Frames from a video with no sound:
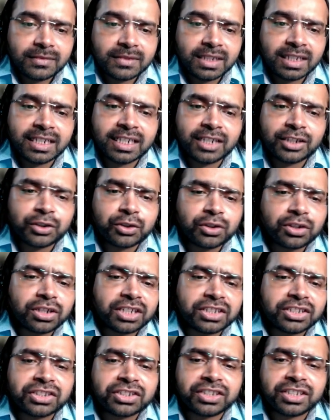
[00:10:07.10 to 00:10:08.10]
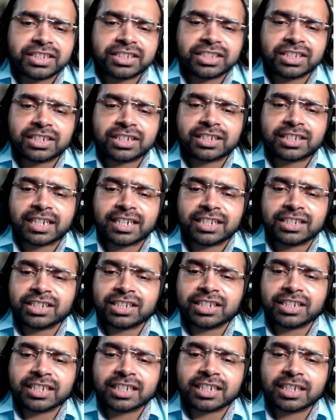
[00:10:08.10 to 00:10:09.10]
Then ensure registration,
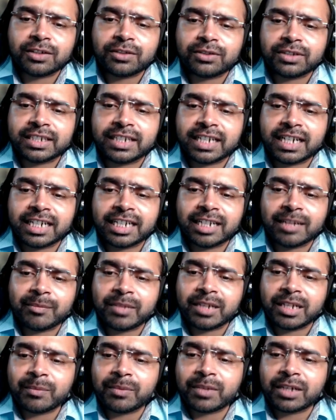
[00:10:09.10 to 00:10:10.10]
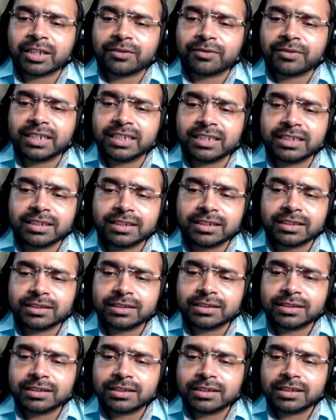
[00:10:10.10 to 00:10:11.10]
credential recovery, and API pathways
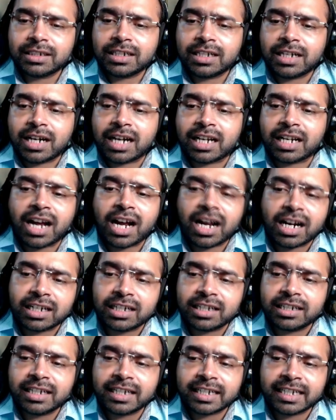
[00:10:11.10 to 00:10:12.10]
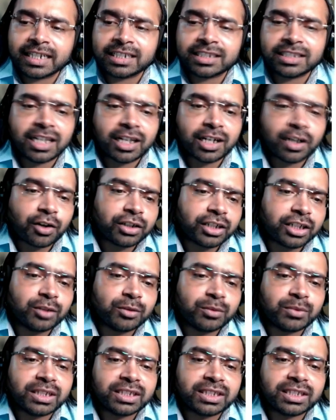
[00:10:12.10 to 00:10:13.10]
are hardened against the account
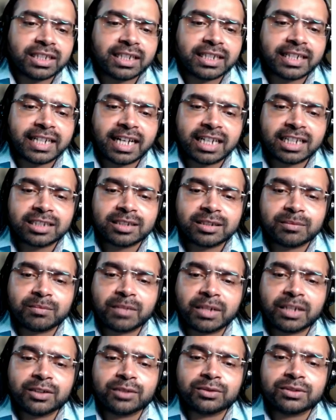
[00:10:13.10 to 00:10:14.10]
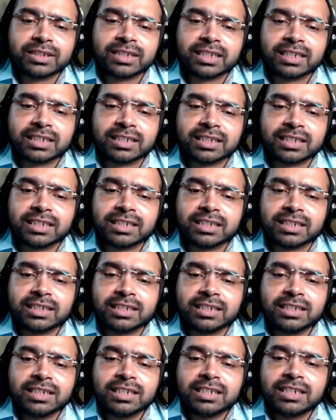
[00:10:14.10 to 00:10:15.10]
enumeration attacks by using the
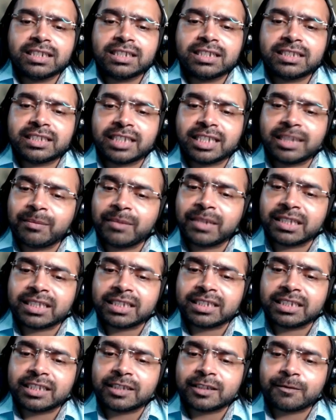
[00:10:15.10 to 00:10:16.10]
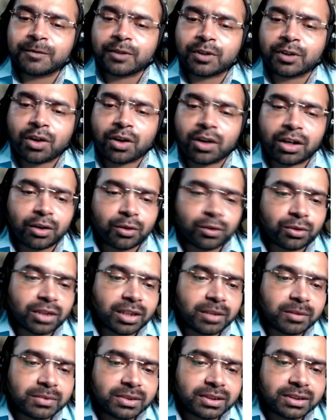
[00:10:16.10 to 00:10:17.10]
same messages for all
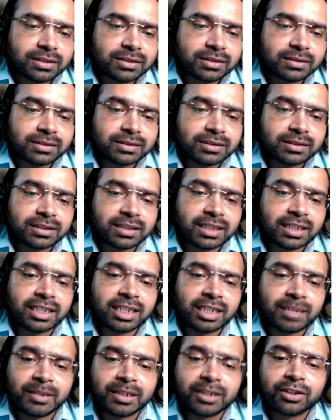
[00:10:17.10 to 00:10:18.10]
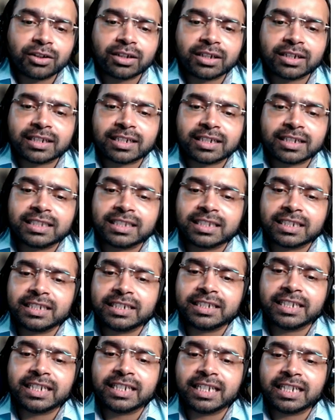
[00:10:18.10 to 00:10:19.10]
outcomes. Then limit or increasingly
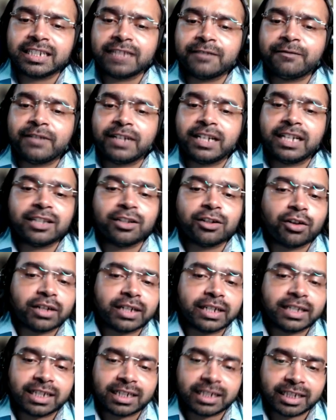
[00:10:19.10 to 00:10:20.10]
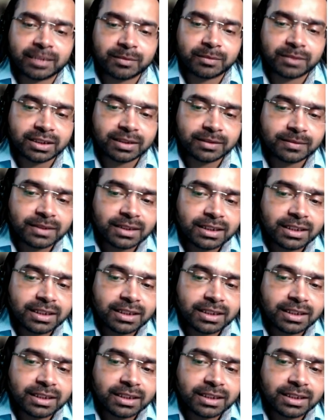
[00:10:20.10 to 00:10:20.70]
delay the failed login attempts.